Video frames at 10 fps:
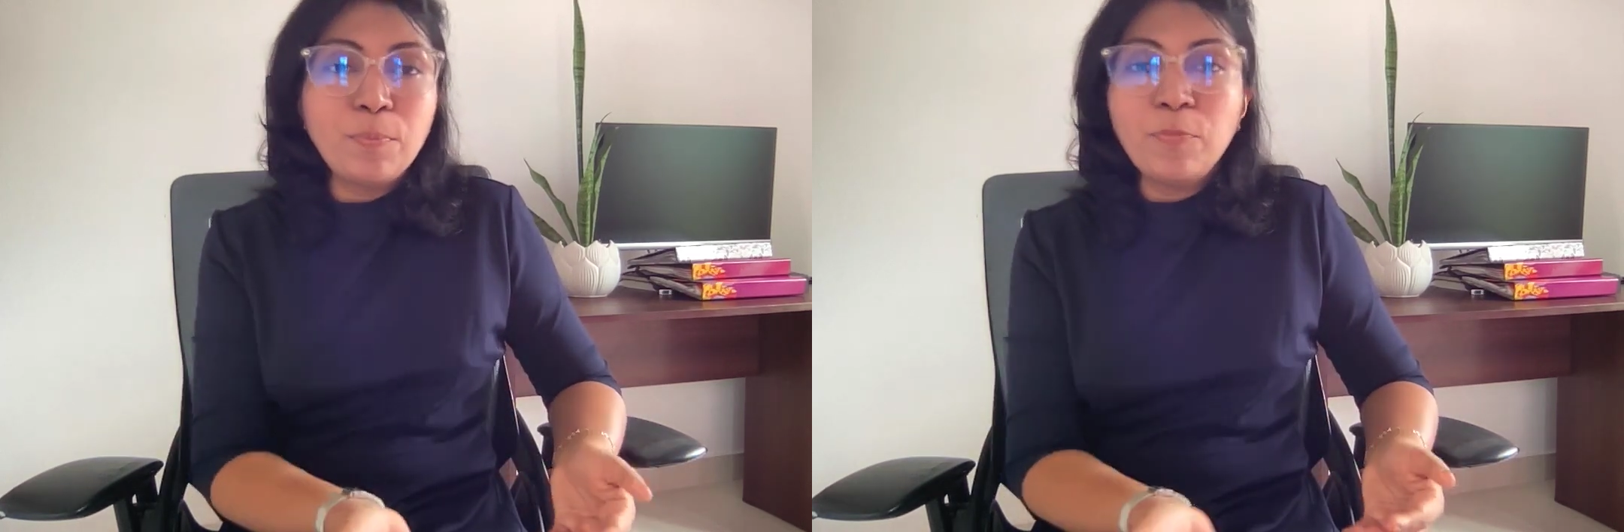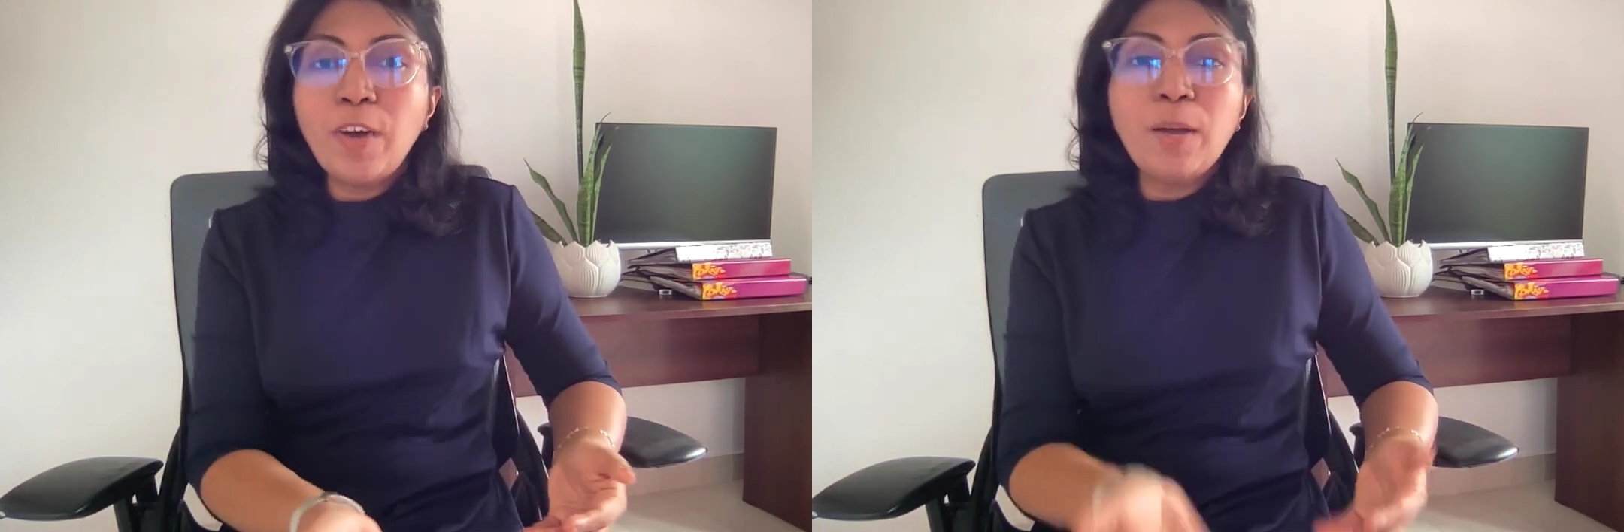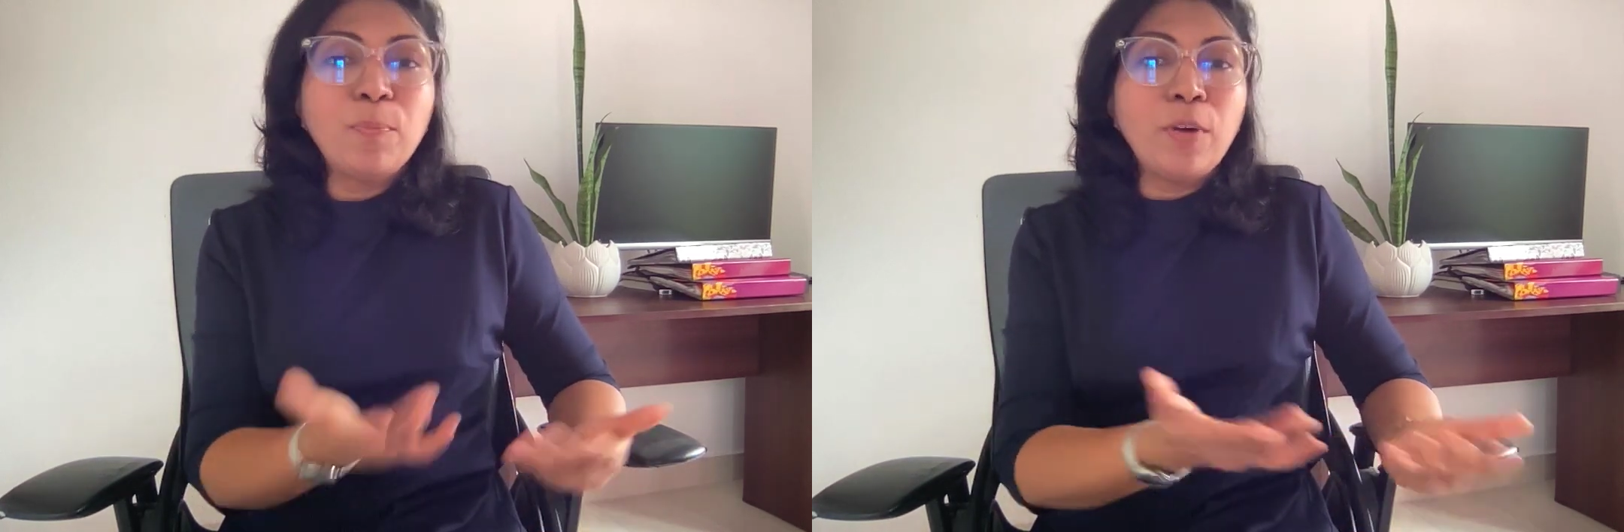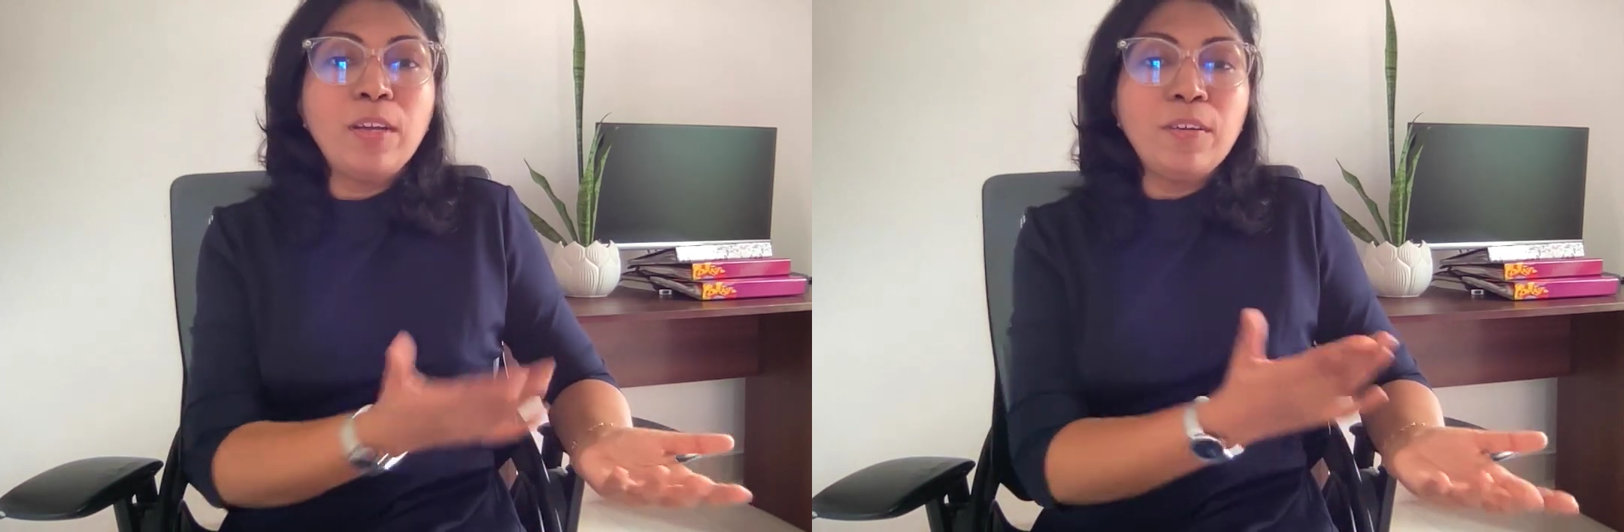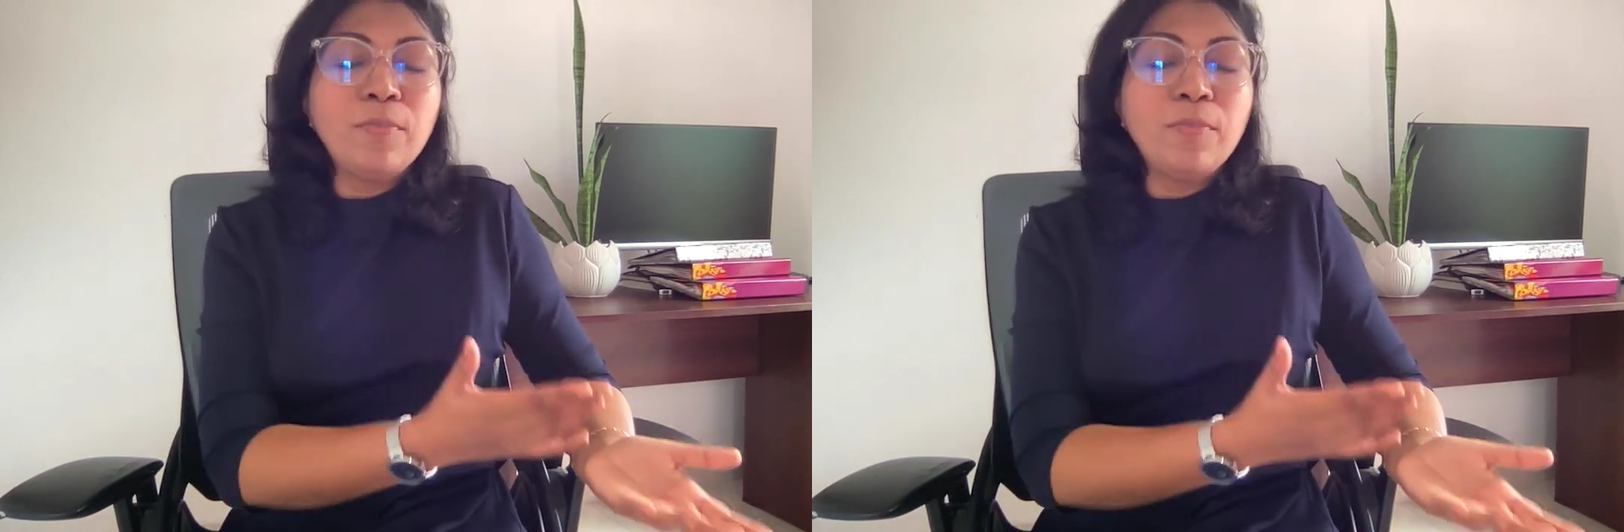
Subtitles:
1.1,